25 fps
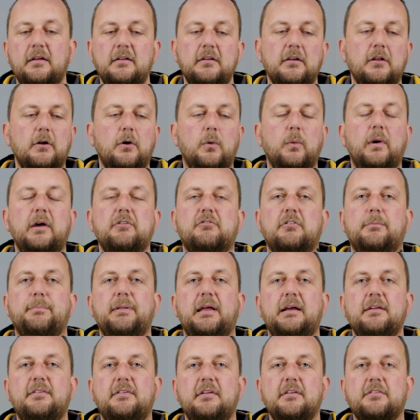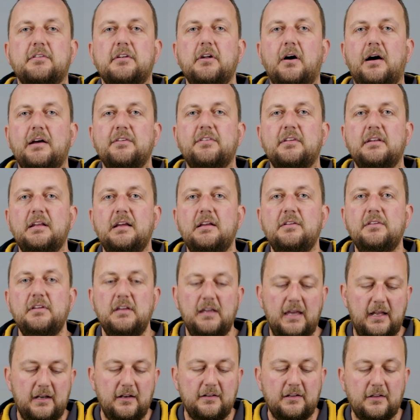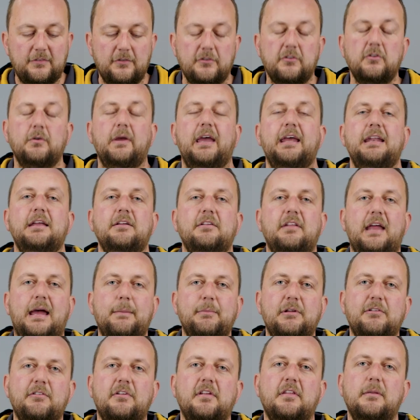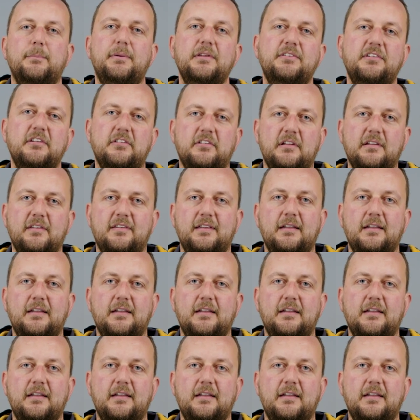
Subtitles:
You can always replace this nice and easy, and it doesn't do any damage to the position